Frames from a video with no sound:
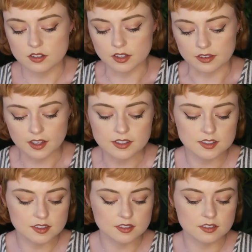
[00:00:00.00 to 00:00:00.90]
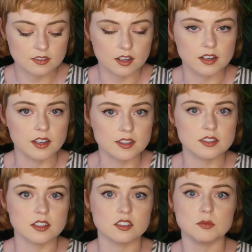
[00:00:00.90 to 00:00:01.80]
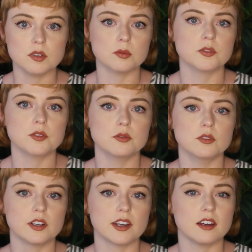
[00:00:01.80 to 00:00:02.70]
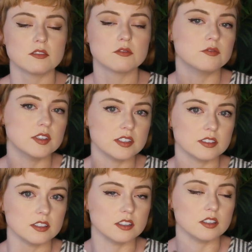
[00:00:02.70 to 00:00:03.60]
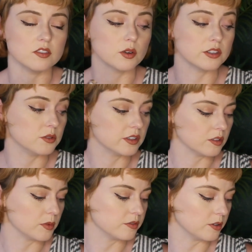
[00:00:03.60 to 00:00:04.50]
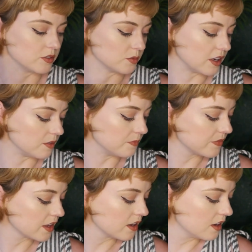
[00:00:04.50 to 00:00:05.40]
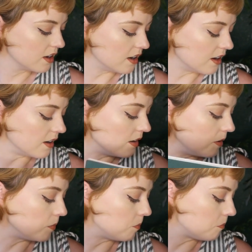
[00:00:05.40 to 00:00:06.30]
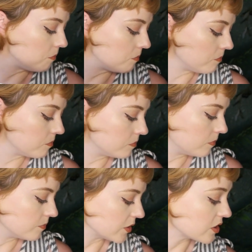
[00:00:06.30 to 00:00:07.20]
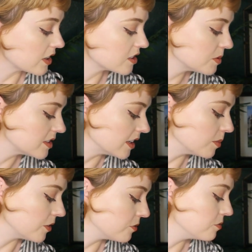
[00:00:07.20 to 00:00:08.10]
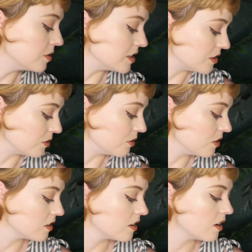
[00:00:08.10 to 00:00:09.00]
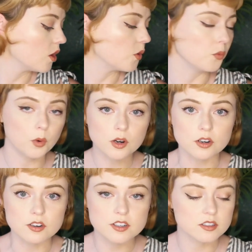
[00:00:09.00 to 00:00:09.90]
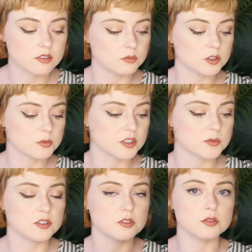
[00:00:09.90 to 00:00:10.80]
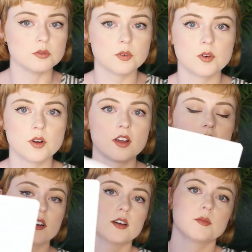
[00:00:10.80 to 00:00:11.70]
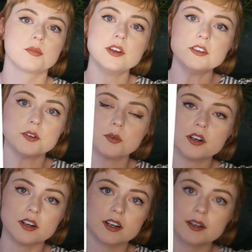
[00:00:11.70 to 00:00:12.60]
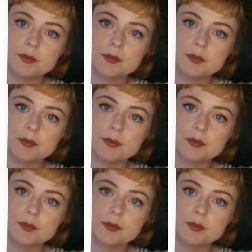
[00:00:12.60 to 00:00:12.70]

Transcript: Like that's a nice thing to be able to look at physically, even though I do it on my phone as well. Um, there's a lot to be said about the physical word, which brings me to print your work.